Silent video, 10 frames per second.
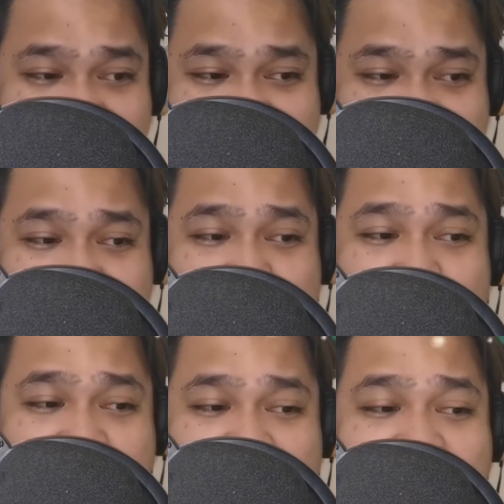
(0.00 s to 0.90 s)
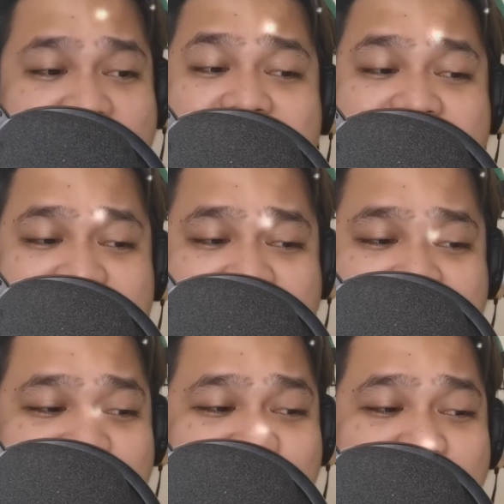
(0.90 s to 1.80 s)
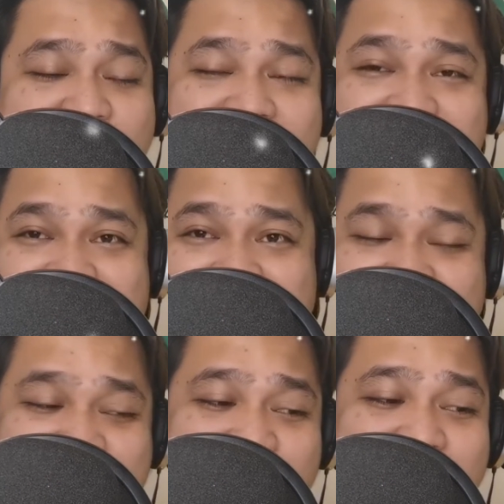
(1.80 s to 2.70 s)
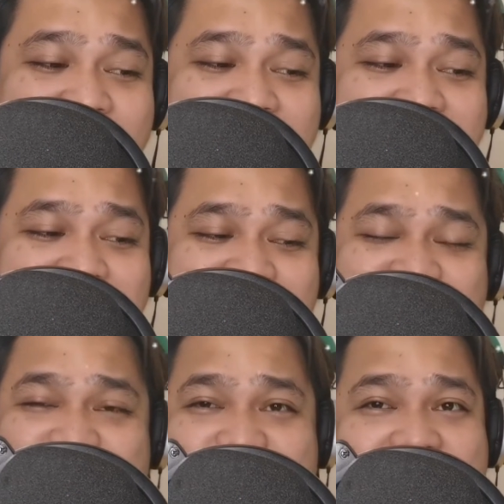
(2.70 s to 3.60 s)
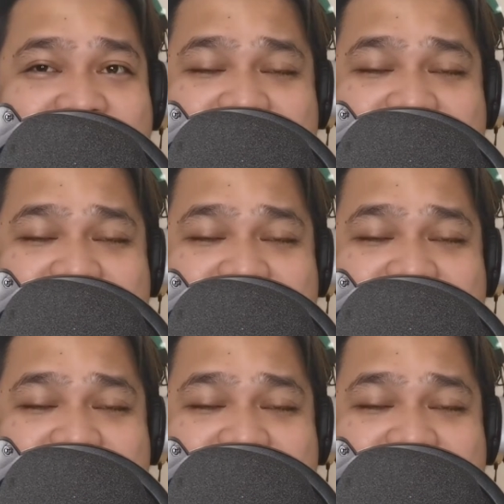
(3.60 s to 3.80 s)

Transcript: He's loaded lots of toys and goodies